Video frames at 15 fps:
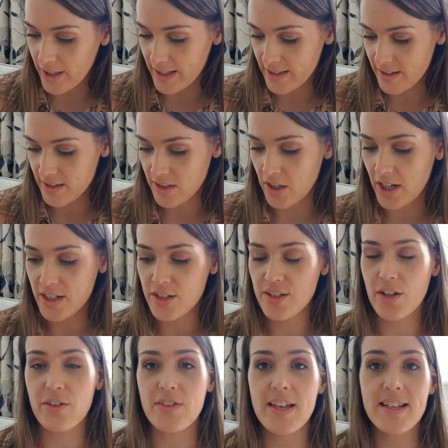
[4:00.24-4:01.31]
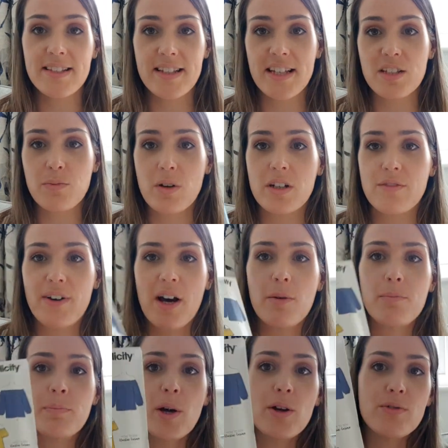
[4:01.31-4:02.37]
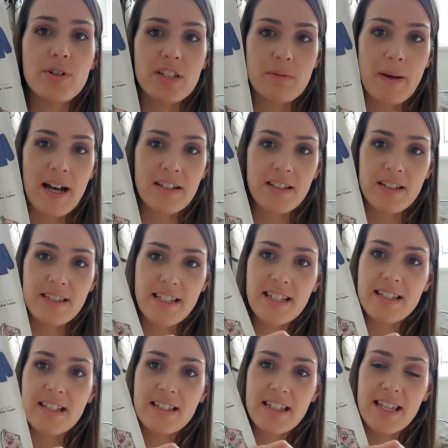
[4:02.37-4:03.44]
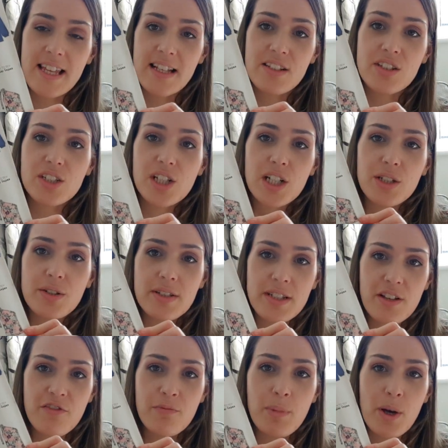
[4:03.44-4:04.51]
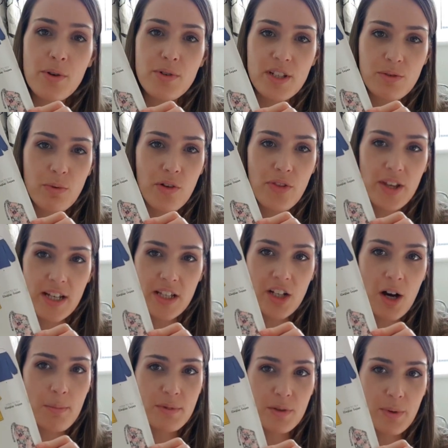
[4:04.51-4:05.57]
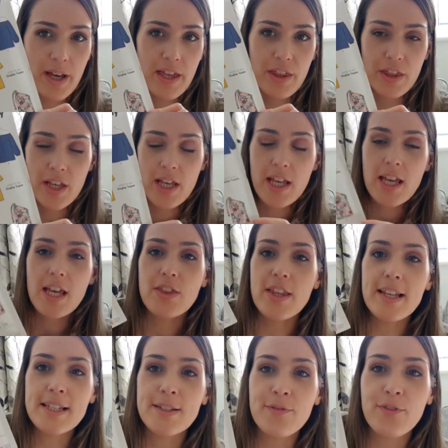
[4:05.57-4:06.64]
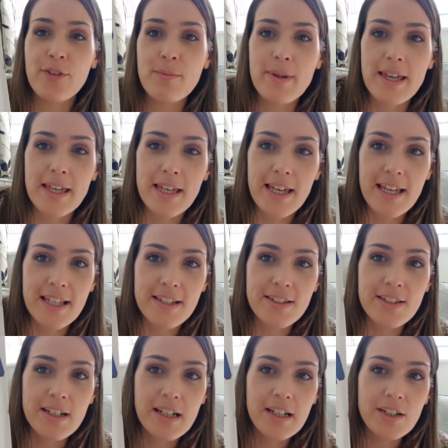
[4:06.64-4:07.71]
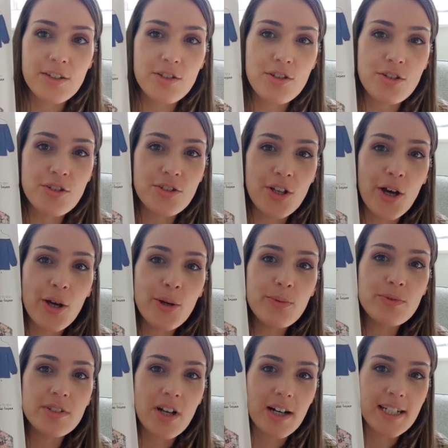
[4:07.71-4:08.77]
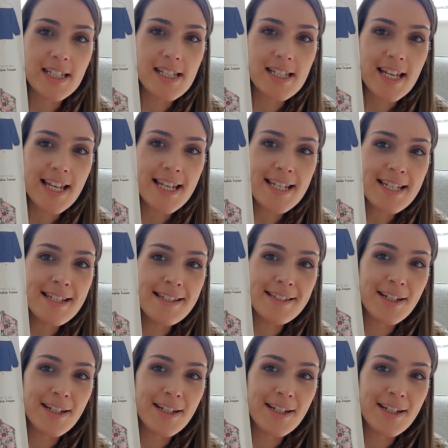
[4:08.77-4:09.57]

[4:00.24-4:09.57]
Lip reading: inside. So this is one of our bonus patterns. This is the exclusive bonus one that it comes with. This for me is so 90s.